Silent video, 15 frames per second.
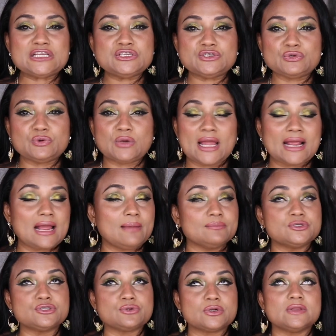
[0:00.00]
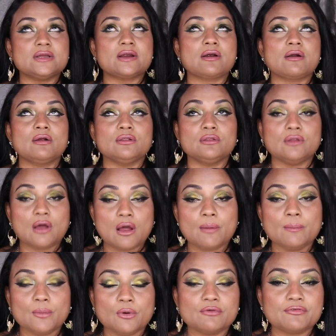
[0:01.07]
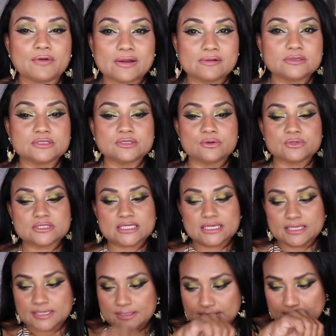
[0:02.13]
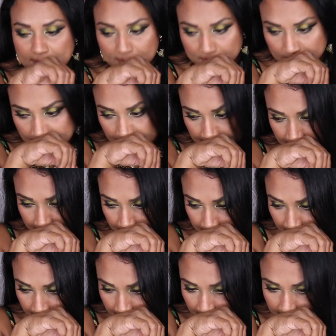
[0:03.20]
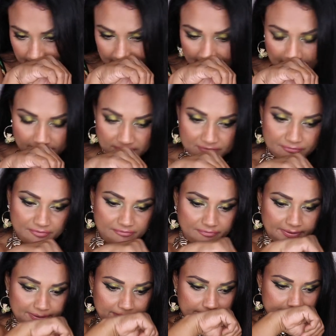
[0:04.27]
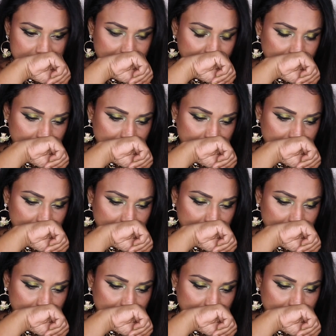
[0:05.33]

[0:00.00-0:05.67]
do, like I'm sure there are a lot more fragrance notes in here that they haven't revealed.